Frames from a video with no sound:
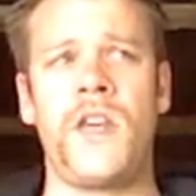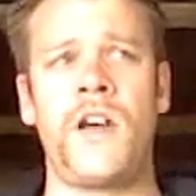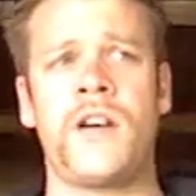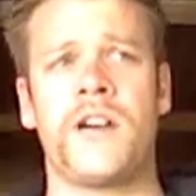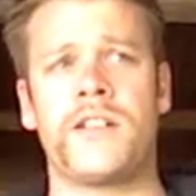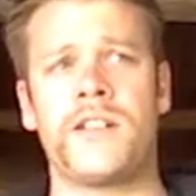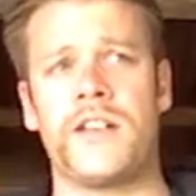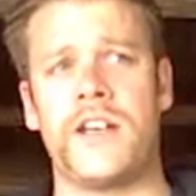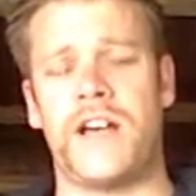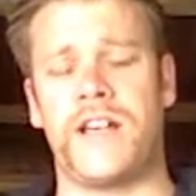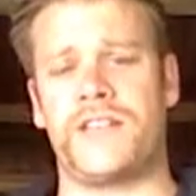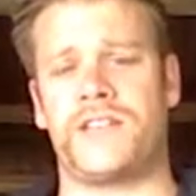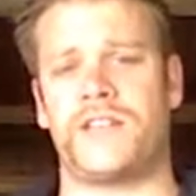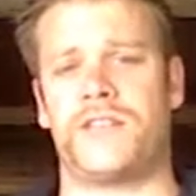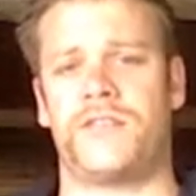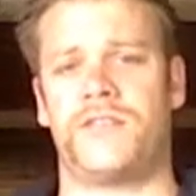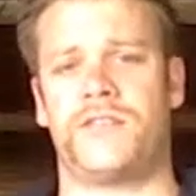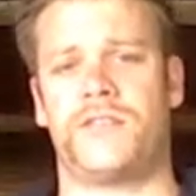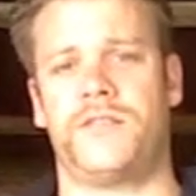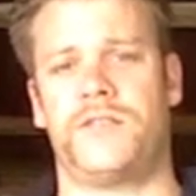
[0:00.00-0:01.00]
I
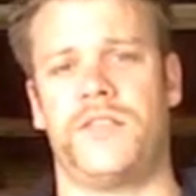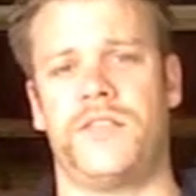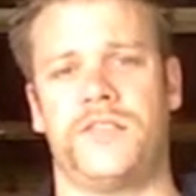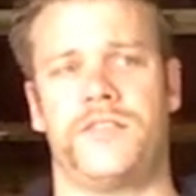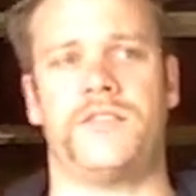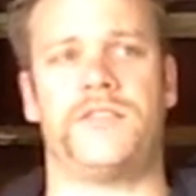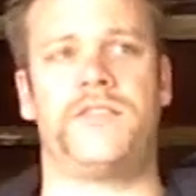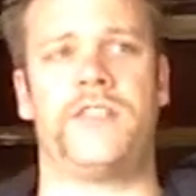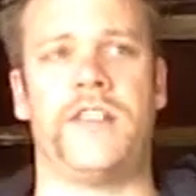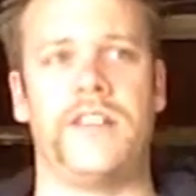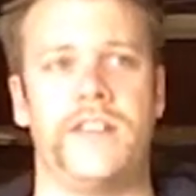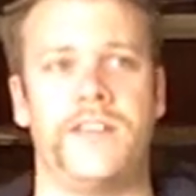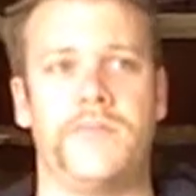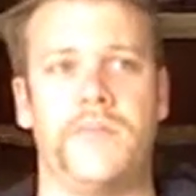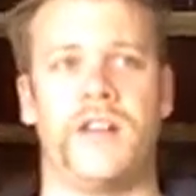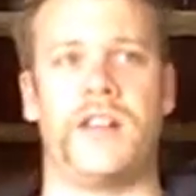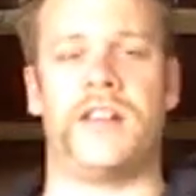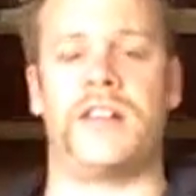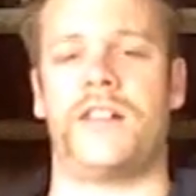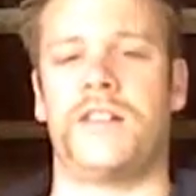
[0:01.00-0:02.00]
just sent them
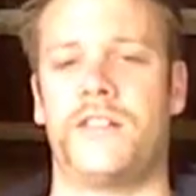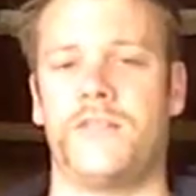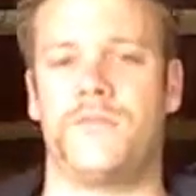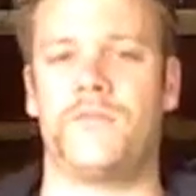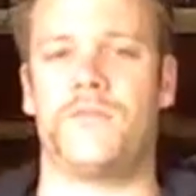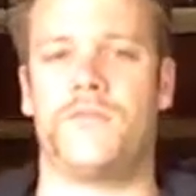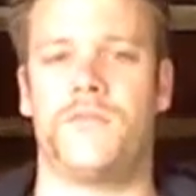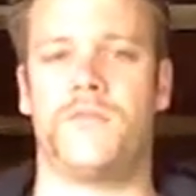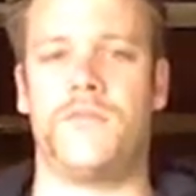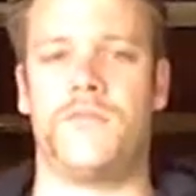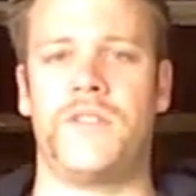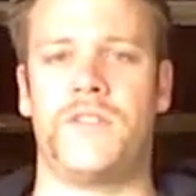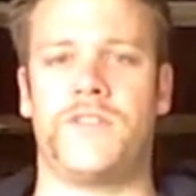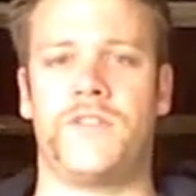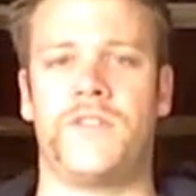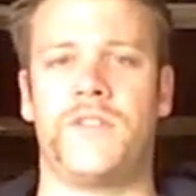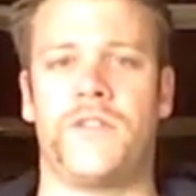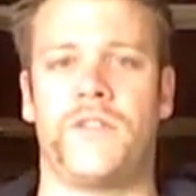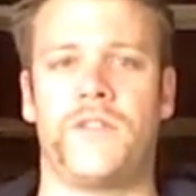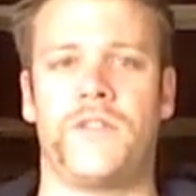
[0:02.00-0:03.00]
a
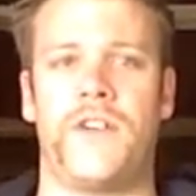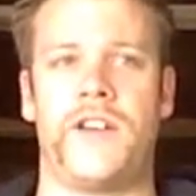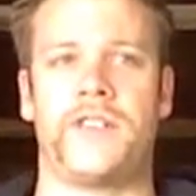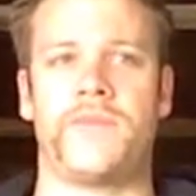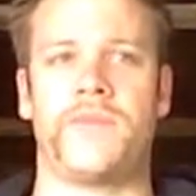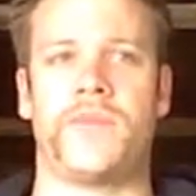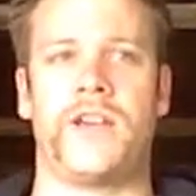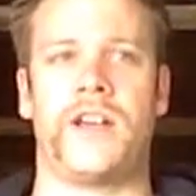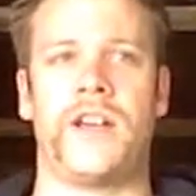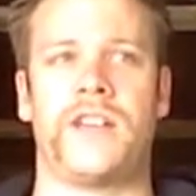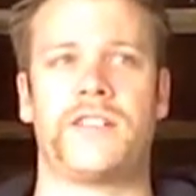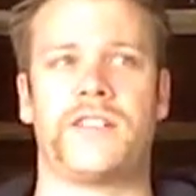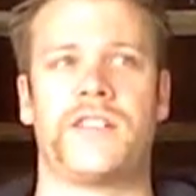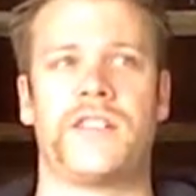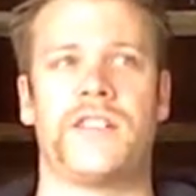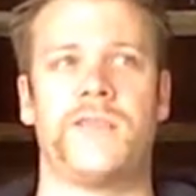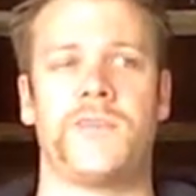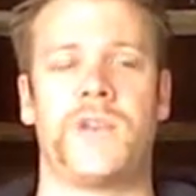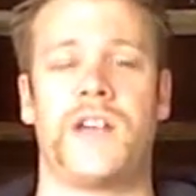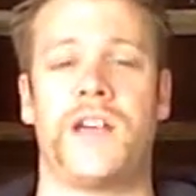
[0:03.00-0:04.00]
message on Facebook
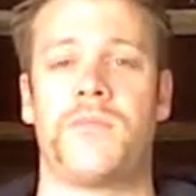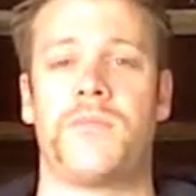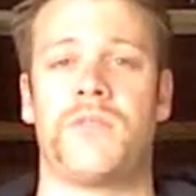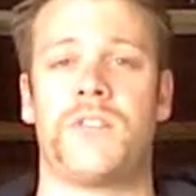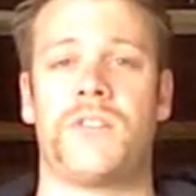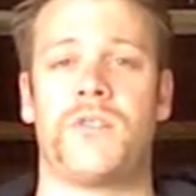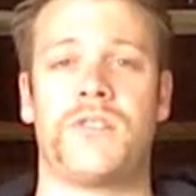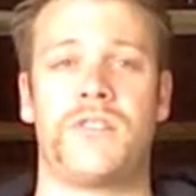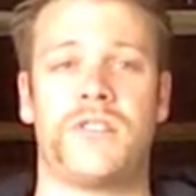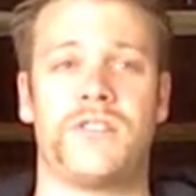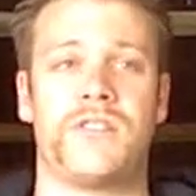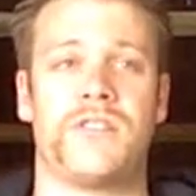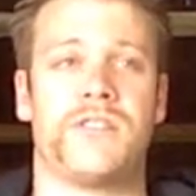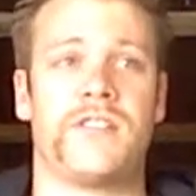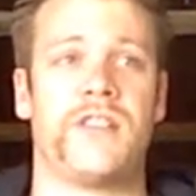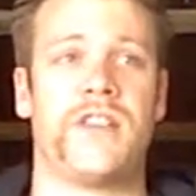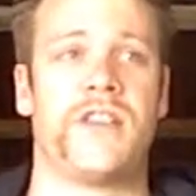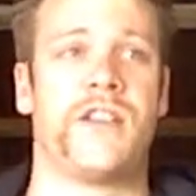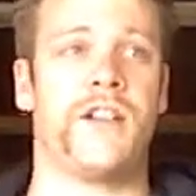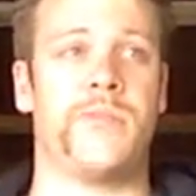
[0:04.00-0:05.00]
asking them a couple of questions,
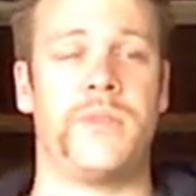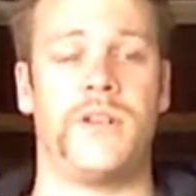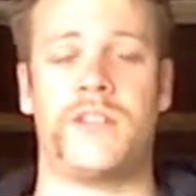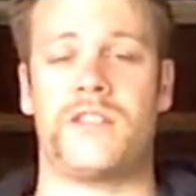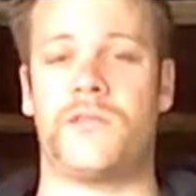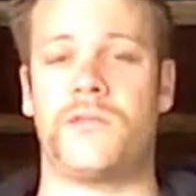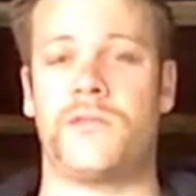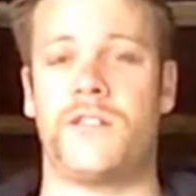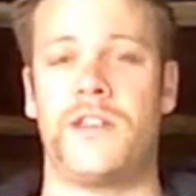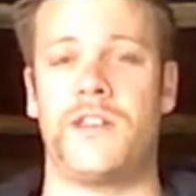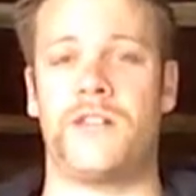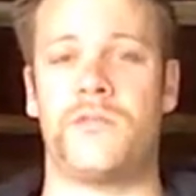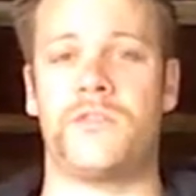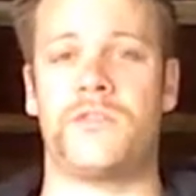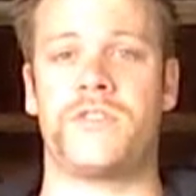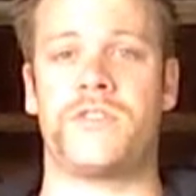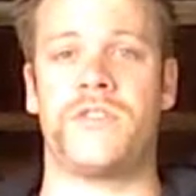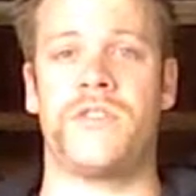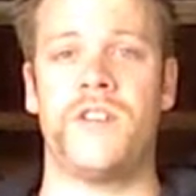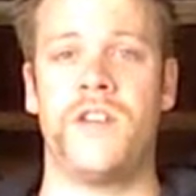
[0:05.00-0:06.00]
and they got back to me, and it
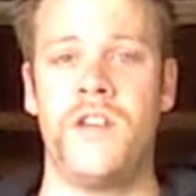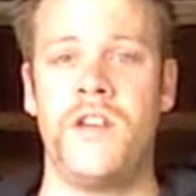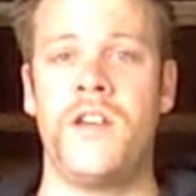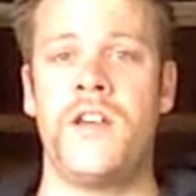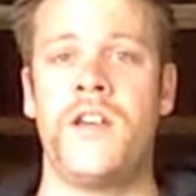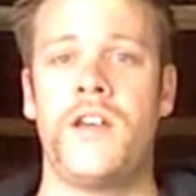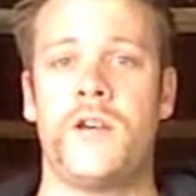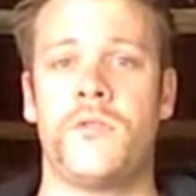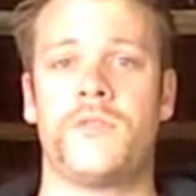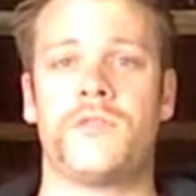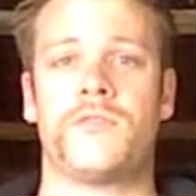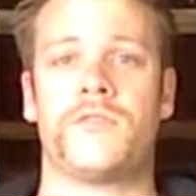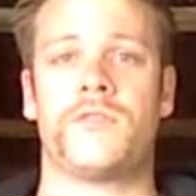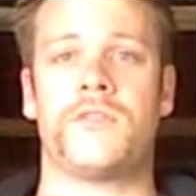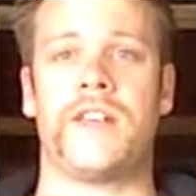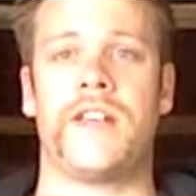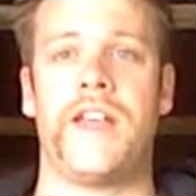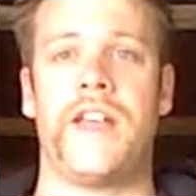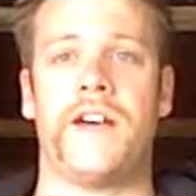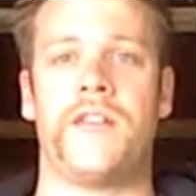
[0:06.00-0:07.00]
was
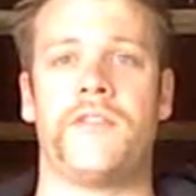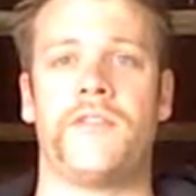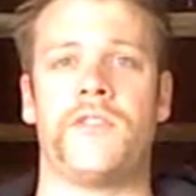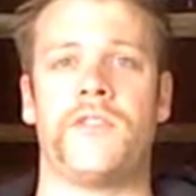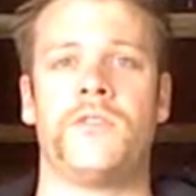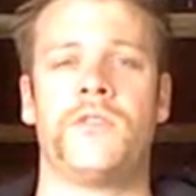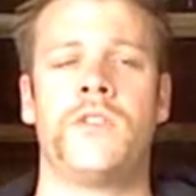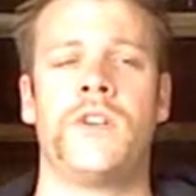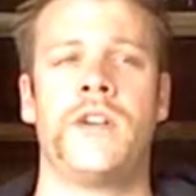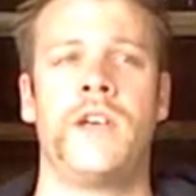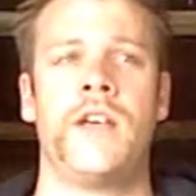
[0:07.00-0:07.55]
really helpful.